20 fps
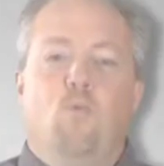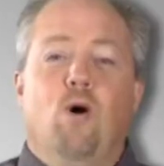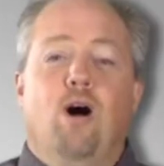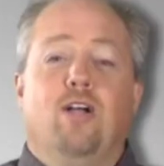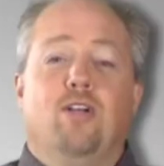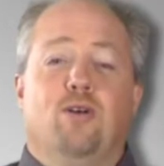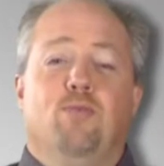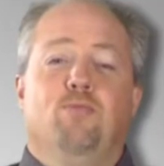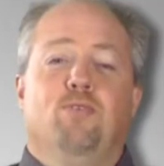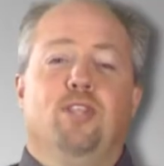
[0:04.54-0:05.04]

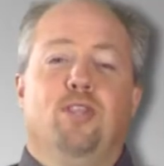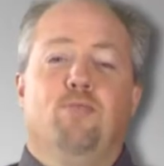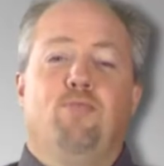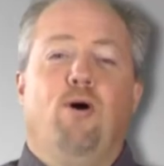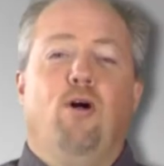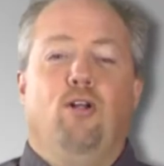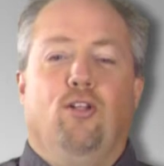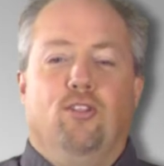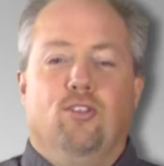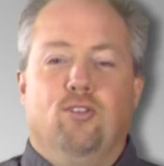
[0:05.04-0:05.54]
Welcome to The
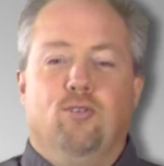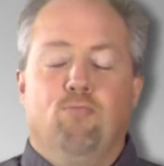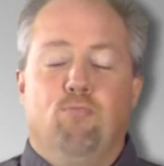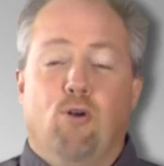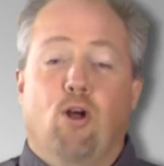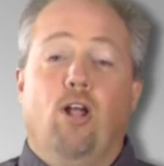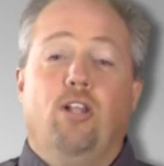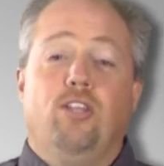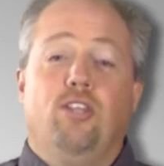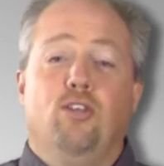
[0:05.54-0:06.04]
Pulse,
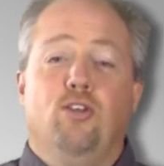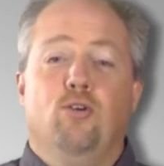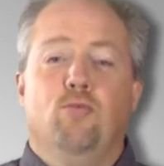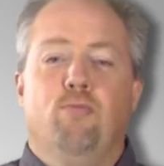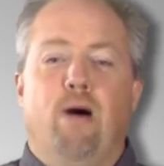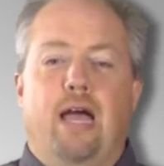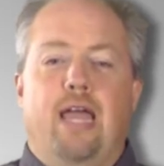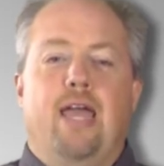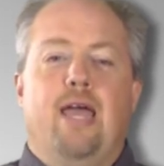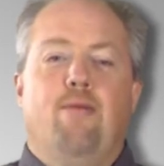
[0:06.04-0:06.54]
brought to you
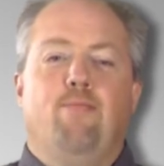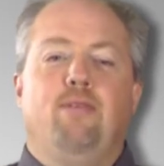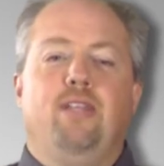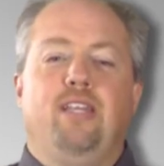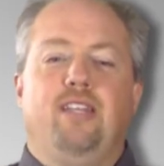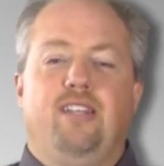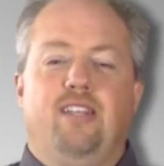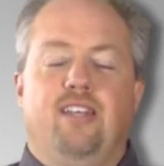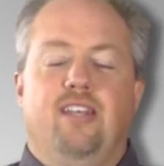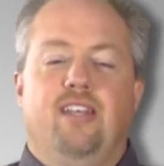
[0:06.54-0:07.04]
by M D
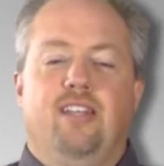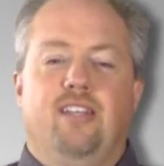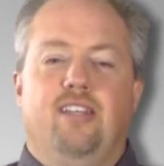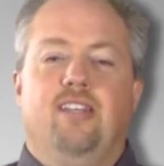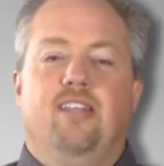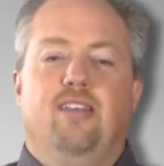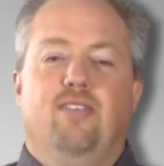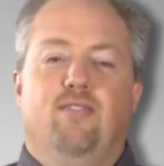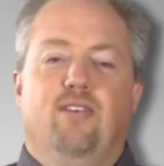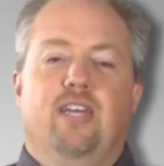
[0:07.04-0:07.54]
T
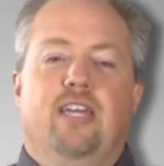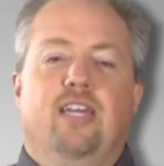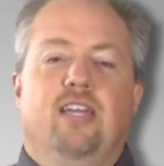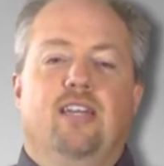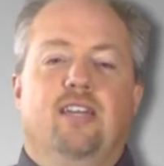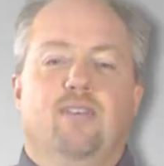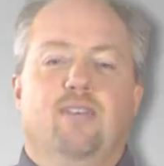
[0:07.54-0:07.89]
T V.